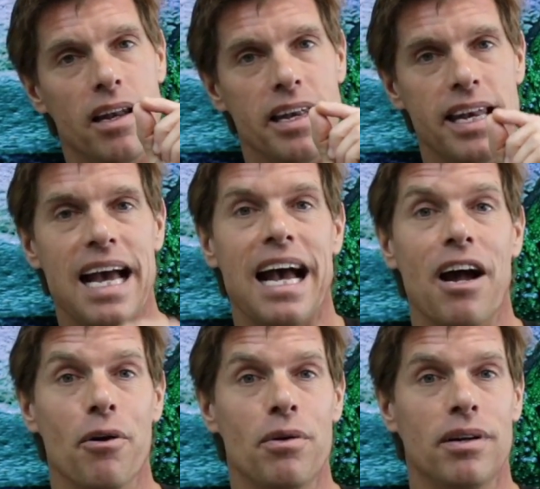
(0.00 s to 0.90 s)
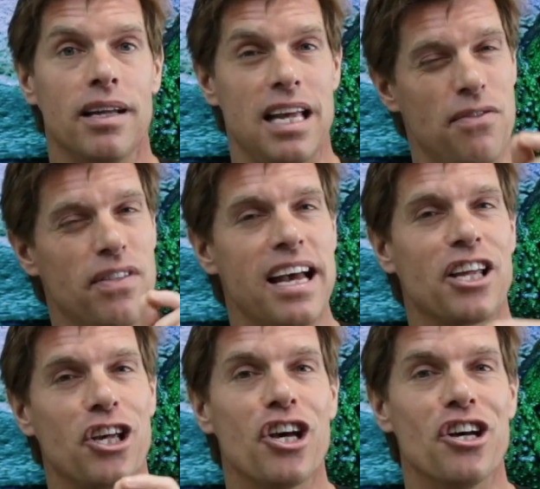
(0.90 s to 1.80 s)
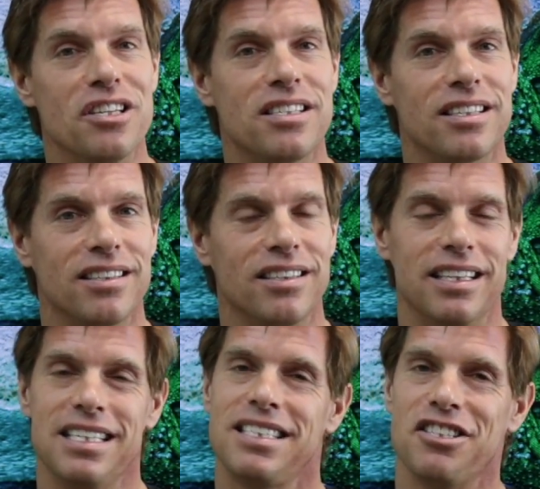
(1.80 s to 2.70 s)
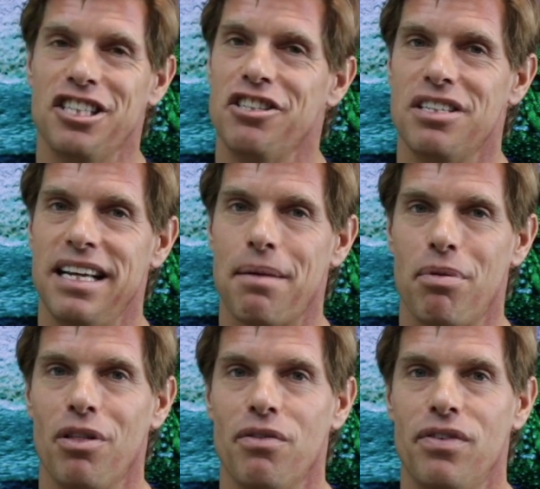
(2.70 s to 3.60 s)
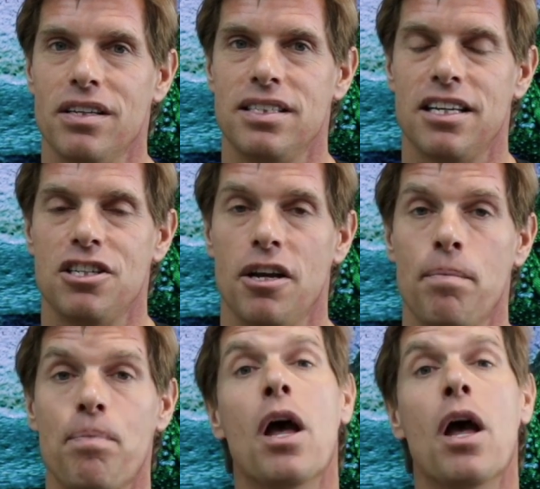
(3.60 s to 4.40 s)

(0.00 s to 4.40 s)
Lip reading: Now, if they're good, and this doesn't usually happen on the first session,